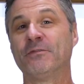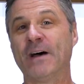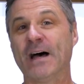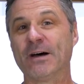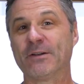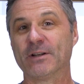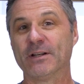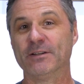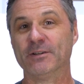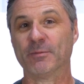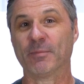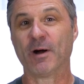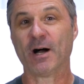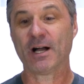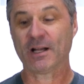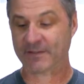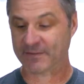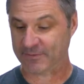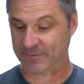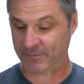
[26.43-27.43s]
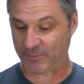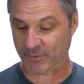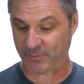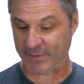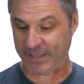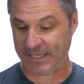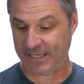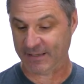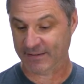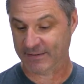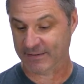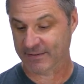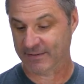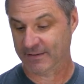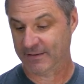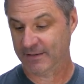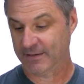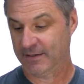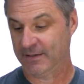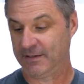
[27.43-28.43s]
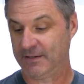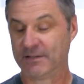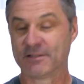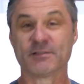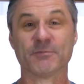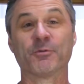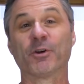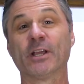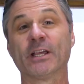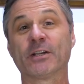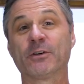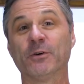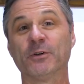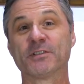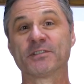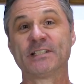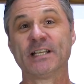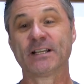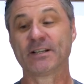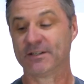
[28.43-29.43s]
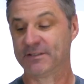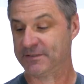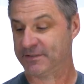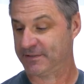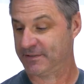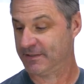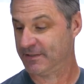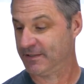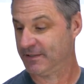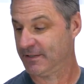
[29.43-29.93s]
found in your box will be some really cool stickers